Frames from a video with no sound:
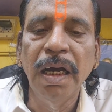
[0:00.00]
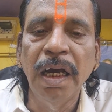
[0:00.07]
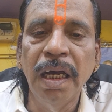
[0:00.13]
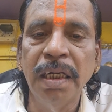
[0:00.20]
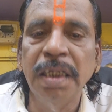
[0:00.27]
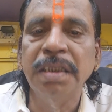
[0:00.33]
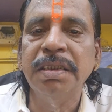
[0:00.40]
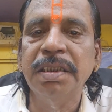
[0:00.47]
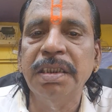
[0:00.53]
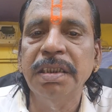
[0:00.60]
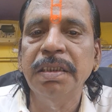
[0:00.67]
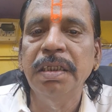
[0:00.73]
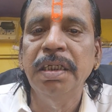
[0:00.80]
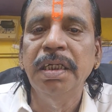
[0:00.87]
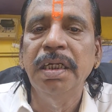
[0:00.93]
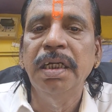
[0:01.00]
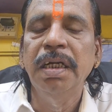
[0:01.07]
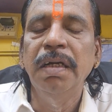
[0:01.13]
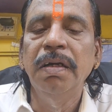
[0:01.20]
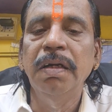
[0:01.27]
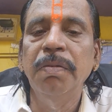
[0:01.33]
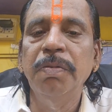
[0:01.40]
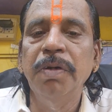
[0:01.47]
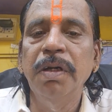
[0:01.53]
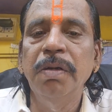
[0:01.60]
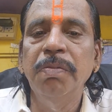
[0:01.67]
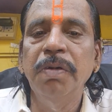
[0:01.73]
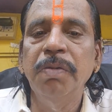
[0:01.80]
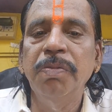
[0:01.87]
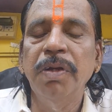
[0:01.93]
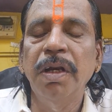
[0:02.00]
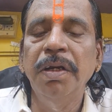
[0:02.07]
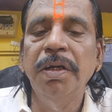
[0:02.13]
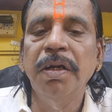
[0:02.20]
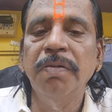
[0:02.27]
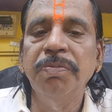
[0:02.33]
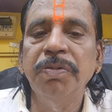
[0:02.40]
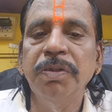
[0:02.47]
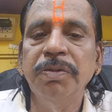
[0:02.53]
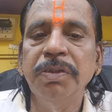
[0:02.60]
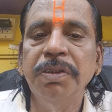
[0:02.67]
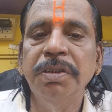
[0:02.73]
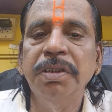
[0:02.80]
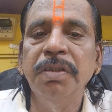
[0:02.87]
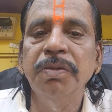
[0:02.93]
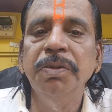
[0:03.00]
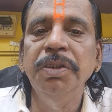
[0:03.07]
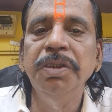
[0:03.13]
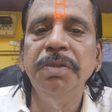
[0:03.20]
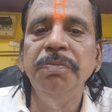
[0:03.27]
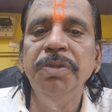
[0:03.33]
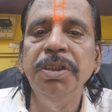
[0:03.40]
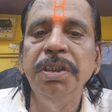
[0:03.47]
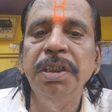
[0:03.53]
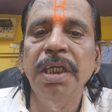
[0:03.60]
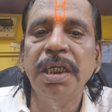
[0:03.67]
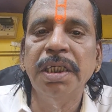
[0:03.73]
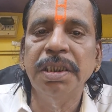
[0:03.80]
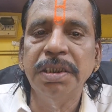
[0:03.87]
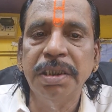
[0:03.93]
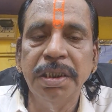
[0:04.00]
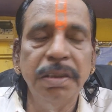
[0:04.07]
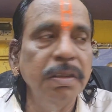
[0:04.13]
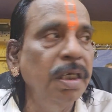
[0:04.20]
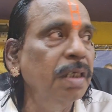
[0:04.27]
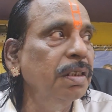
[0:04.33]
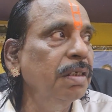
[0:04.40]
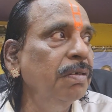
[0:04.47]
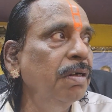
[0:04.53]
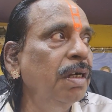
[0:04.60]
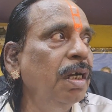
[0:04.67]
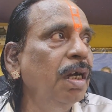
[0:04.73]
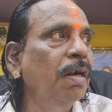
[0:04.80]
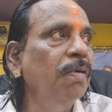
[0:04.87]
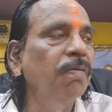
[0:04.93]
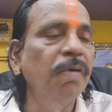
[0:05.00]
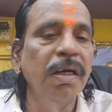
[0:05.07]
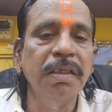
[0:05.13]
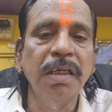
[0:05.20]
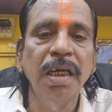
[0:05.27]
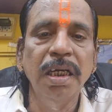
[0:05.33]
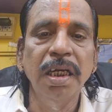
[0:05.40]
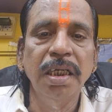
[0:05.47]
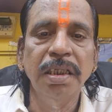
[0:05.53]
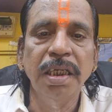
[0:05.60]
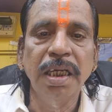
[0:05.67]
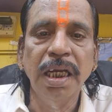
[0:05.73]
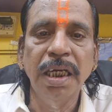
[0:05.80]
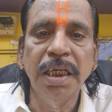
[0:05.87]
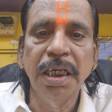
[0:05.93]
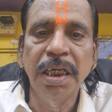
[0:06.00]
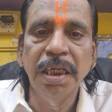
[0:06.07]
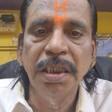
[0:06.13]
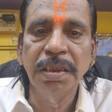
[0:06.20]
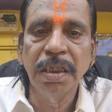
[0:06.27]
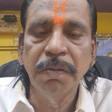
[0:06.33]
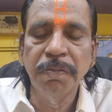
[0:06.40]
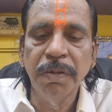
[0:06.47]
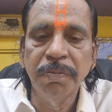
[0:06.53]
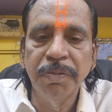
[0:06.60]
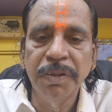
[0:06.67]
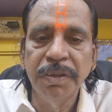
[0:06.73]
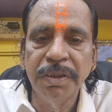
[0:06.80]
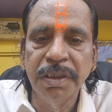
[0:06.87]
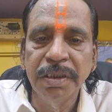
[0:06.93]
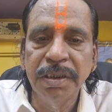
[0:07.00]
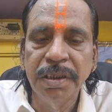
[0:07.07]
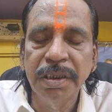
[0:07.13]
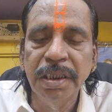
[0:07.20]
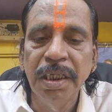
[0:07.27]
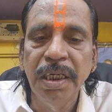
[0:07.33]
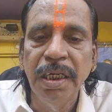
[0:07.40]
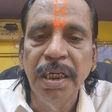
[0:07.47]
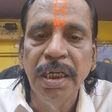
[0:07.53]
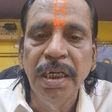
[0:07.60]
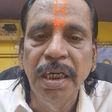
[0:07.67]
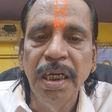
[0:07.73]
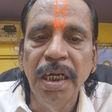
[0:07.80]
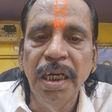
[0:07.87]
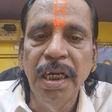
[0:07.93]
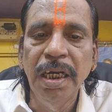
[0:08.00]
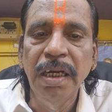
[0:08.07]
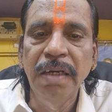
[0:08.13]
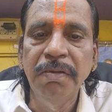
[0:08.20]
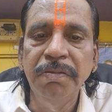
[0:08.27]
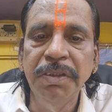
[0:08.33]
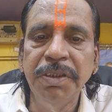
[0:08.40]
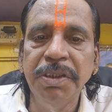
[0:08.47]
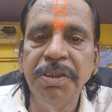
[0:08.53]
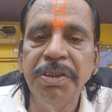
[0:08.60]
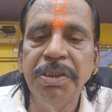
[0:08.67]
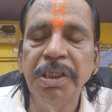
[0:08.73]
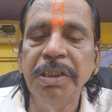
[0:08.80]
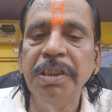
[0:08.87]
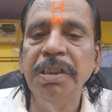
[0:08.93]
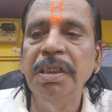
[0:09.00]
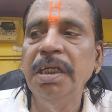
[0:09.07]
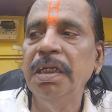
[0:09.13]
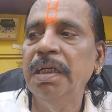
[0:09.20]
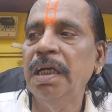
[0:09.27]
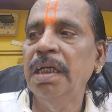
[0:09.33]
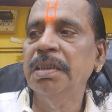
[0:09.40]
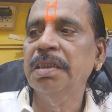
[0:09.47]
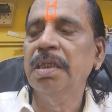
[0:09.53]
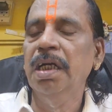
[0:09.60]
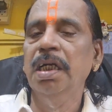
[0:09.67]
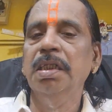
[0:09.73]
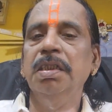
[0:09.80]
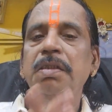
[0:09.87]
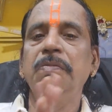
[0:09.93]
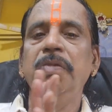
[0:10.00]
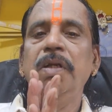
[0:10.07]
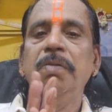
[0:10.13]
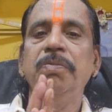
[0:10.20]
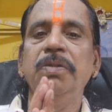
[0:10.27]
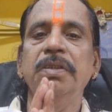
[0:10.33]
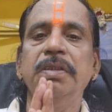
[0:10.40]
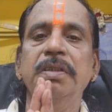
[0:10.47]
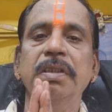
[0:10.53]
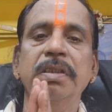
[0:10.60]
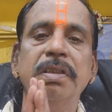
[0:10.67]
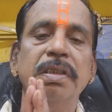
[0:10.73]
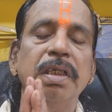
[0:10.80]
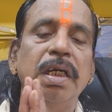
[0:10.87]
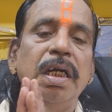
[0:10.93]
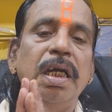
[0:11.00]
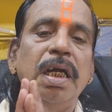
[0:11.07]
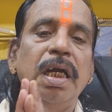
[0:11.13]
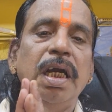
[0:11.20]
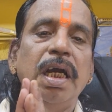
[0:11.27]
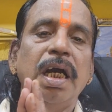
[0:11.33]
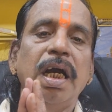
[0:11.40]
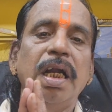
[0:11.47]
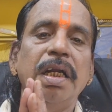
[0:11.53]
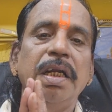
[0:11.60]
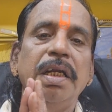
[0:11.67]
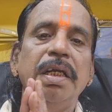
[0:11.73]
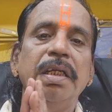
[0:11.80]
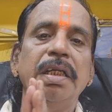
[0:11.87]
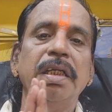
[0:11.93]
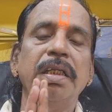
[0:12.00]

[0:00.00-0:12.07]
arrest, right of a citizen who is being arrested, and what all are the categories of offences which is scheduled as cognizable offences, and